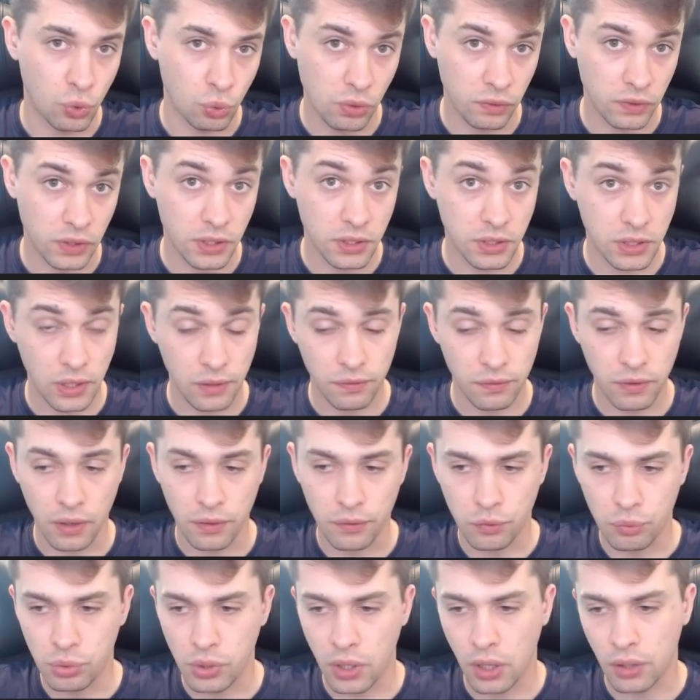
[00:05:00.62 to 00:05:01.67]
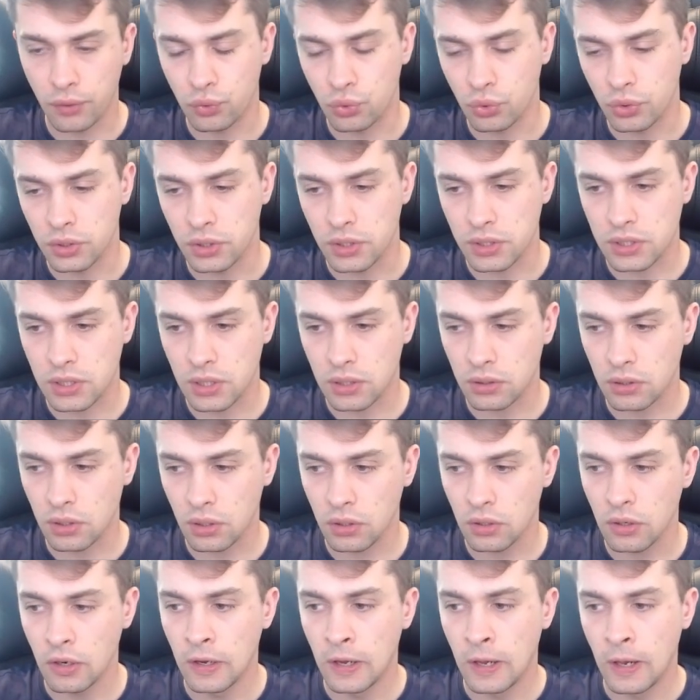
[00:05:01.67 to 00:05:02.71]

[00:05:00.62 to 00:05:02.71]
with the c5 breakthrough in the center.